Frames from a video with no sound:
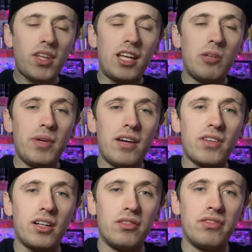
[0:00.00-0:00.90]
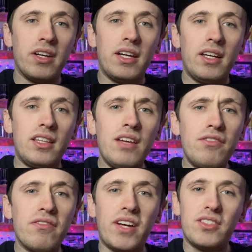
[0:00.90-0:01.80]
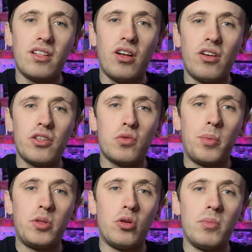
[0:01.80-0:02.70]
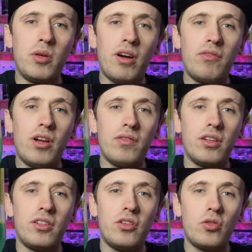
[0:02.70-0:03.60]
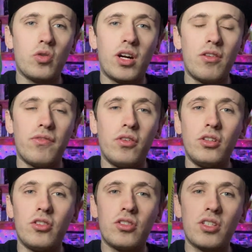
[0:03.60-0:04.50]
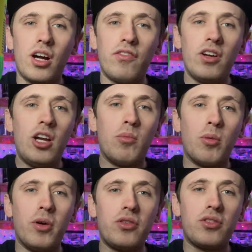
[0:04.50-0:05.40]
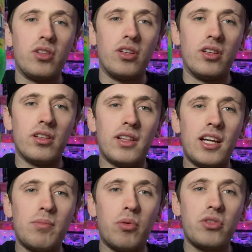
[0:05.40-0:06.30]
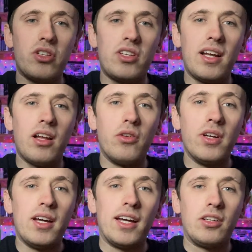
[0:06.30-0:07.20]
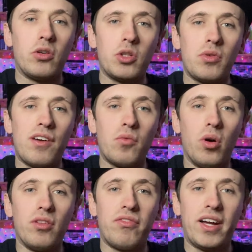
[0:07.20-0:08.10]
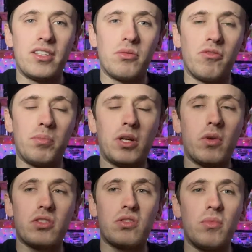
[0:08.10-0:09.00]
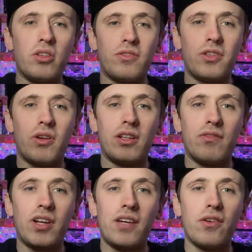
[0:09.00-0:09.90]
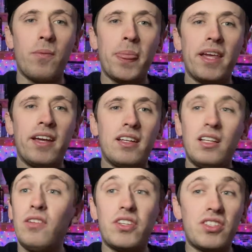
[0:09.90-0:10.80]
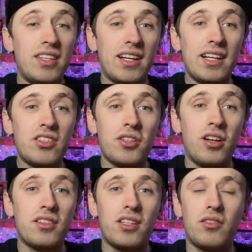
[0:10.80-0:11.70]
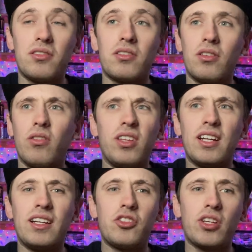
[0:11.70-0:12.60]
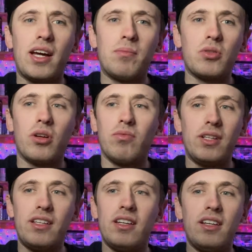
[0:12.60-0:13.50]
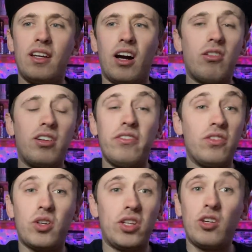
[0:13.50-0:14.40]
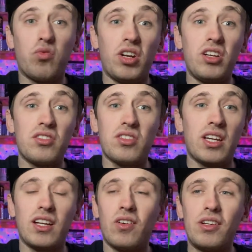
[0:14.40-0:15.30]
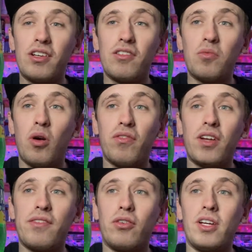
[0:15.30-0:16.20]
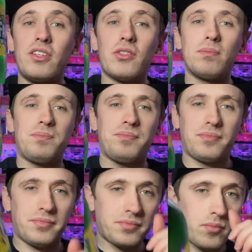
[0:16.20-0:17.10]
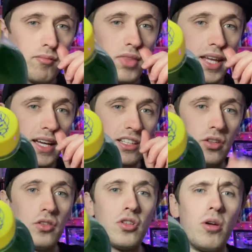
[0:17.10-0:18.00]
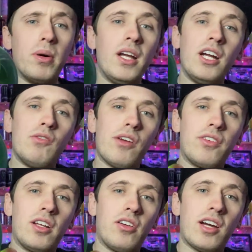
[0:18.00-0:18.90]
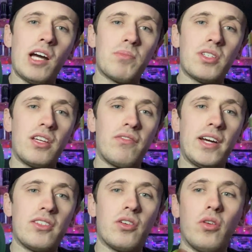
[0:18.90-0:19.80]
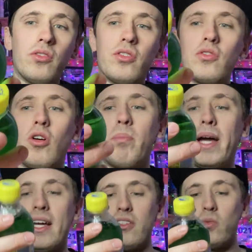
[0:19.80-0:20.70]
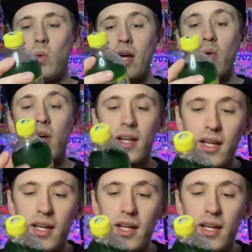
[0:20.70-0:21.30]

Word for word: And then we have kind of different Fanta logo to what we normally have. We have like the usual kind of font and stuff, but most of the label is in yellow. And of course we have what the Fanta with a big question mark to figure out the flavour. None of it's in English, like I said, because it's a non-English cam, so I really, I can't even look at the ingredients to get an idea of what flavour it is. And then on the top, we have a yellow cap saying Fanta on the top as well.